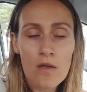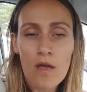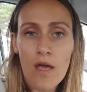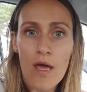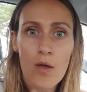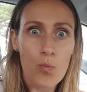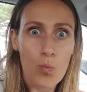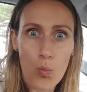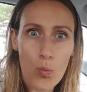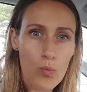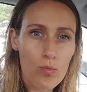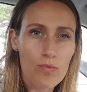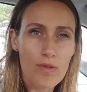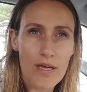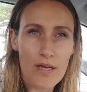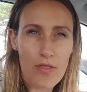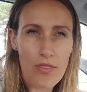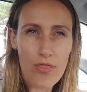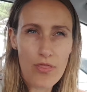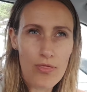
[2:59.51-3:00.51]
and
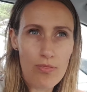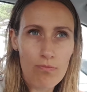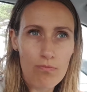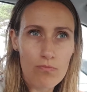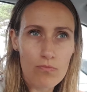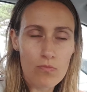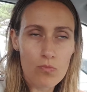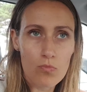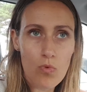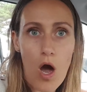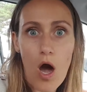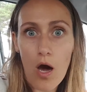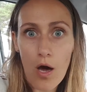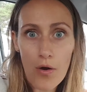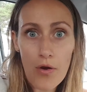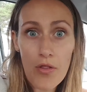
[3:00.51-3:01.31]
like hard